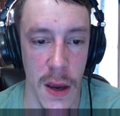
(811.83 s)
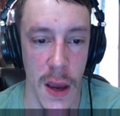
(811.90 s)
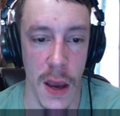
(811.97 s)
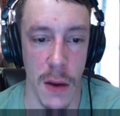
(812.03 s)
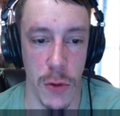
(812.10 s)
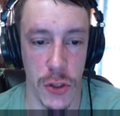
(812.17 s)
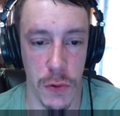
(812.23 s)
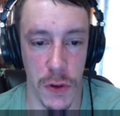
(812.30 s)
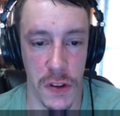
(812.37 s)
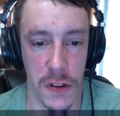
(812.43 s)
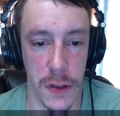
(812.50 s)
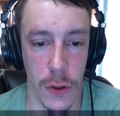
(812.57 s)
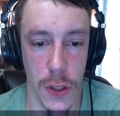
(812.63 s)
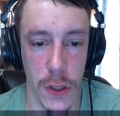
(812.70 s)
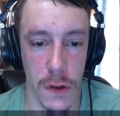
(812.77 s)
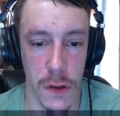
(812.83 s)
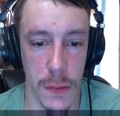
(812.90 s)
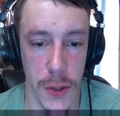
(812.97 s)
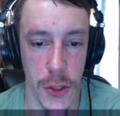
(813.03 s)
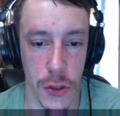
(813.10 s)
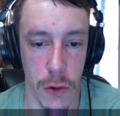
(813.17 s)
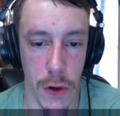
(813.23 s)
which would still use the
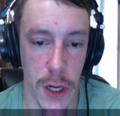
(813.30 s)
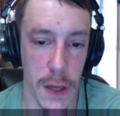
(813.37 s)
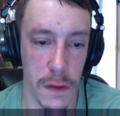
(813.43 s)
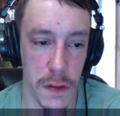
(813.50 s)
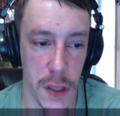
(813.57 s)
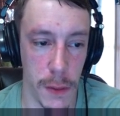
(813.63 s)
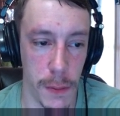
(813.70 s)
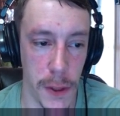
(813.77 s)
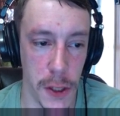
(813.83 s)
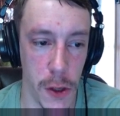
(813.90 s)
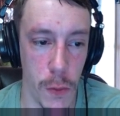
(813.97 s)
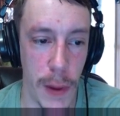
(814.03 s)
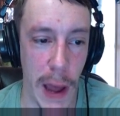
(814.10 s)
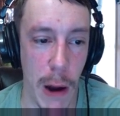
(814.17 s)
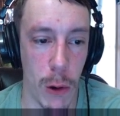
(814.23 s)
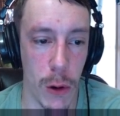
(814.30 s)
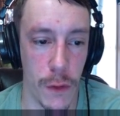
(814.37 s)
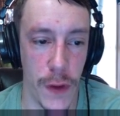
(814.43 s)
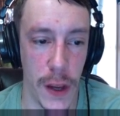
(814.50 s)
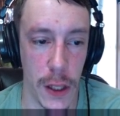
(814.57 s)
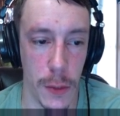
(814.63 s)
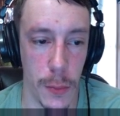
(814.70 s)
majority of C P U power
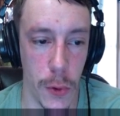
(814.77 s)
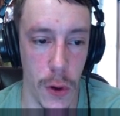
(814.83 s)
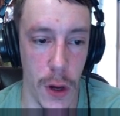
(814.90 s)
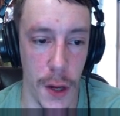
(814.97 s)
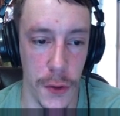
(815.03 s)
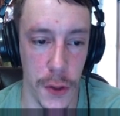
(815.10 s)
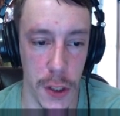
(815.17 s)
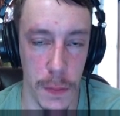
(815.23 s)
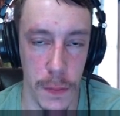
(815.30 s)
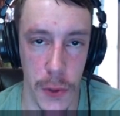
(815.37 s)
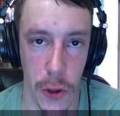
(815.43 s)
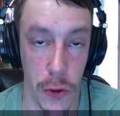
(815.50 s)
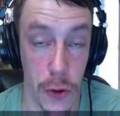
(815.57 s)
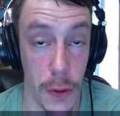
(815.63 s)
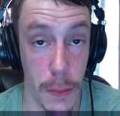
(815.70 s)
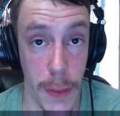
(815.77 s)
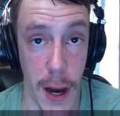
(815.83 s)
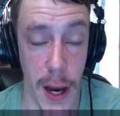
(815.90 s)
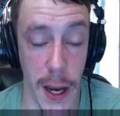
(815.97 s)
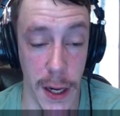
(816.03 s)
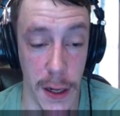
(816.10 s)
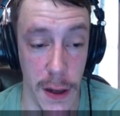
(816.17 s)
available on the computer to
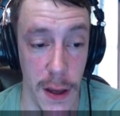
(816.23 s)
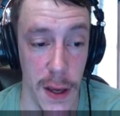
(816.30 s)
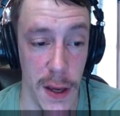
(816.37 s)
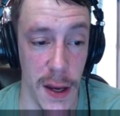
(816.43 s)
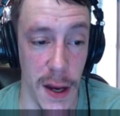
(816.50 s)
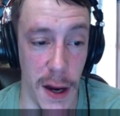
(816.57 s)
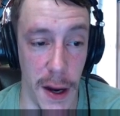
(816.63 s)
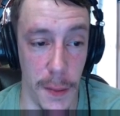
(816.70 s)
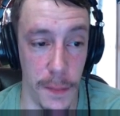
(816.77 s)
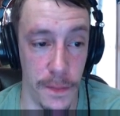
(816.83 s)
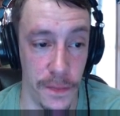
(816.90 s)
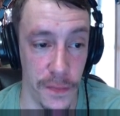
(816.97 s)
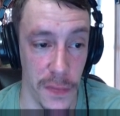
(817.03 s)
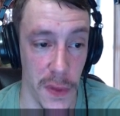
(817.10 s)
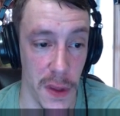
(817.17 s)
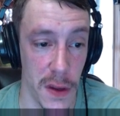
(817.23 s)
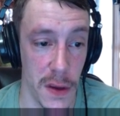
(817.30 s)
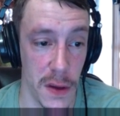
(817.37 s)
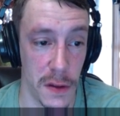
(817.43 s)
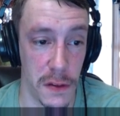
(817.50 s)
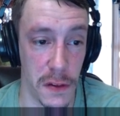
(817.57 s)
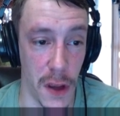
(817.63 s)
mine. Um,
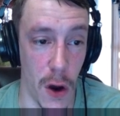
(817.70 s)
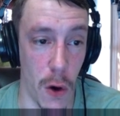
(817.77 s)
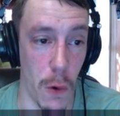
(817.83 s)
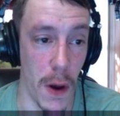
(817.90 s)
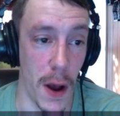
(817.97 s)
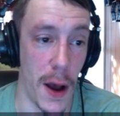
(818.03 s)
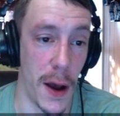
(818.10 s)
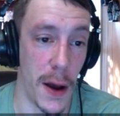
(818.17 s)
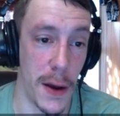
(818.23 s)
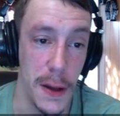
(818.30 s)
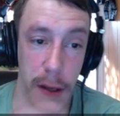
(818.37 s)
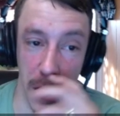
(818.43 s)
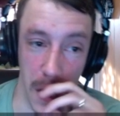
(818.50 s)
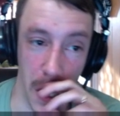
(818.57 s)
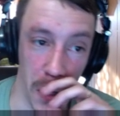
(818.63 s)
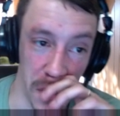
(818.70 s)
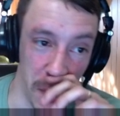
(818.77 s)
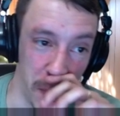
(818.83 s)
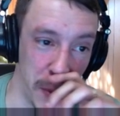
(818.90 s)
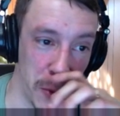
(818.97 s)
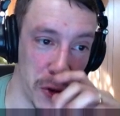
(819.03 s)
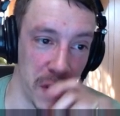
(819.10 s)
so, uh, you know, some
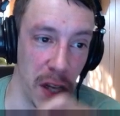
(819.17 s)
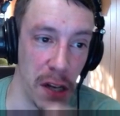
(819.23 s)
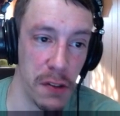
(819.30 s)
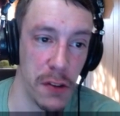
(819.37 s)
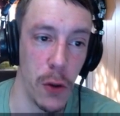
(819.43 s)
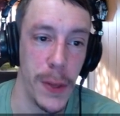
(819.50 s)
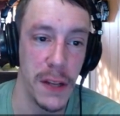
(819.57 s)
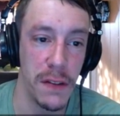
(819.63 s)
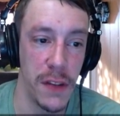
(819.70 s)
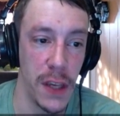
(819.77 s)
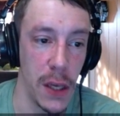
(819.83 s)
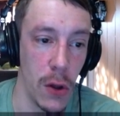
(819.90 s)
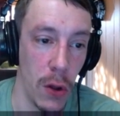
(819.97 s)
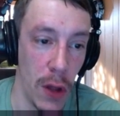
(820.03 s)
people are saying it's no big deal.